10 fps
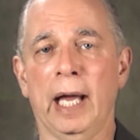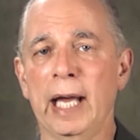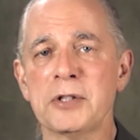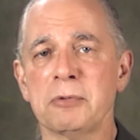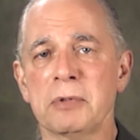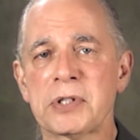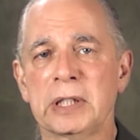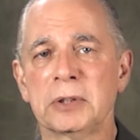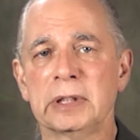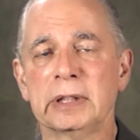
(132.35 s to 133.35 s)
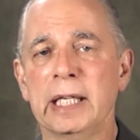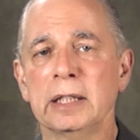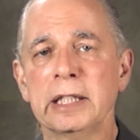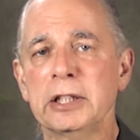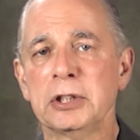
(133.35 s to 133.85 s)
As a result,
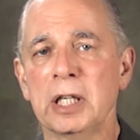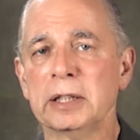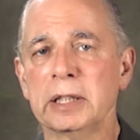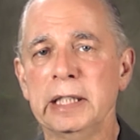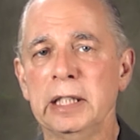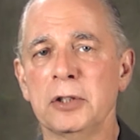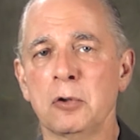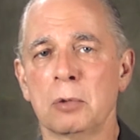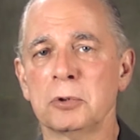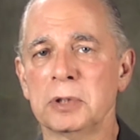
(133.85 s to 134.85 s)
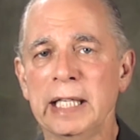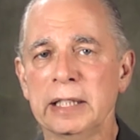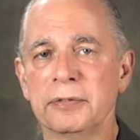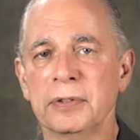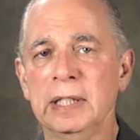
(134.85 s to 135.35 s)
Kelly could not lead a normal
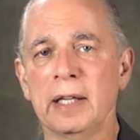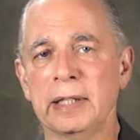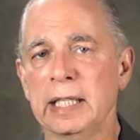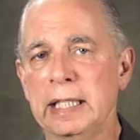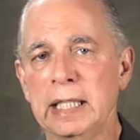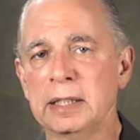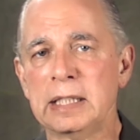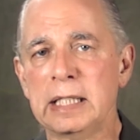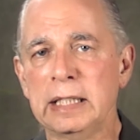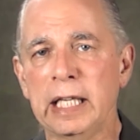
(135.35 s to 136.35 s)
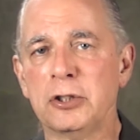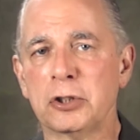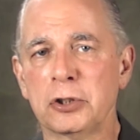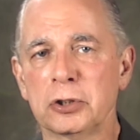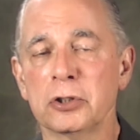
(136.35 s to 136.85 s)
life that a young teenage
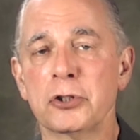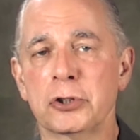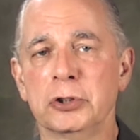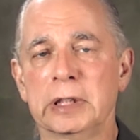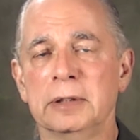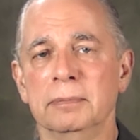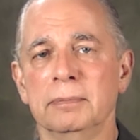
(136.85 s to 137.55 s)
girl should.